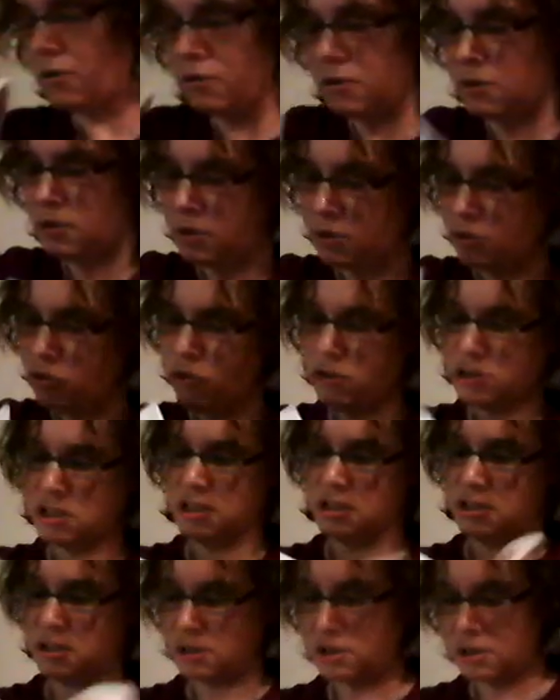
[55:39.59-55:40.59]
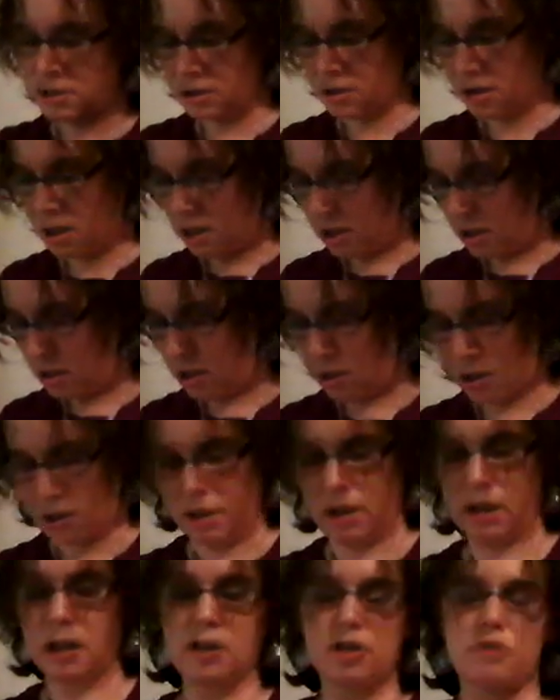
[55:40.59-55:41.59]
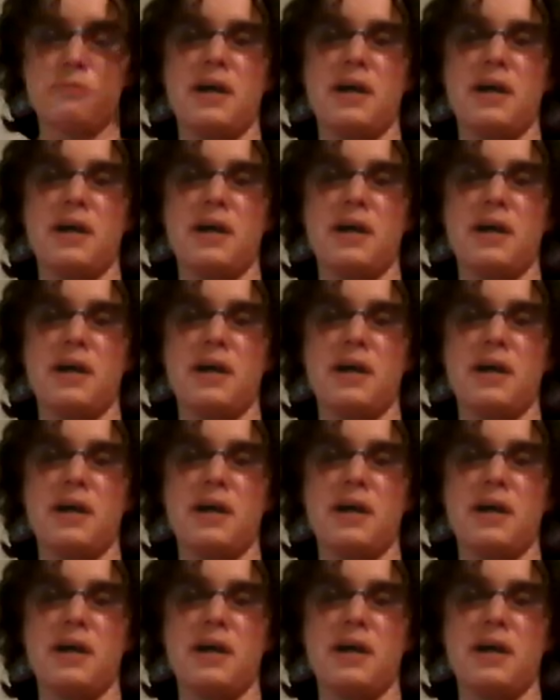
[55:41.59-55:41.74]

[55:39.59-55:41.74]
Of course, since this is a English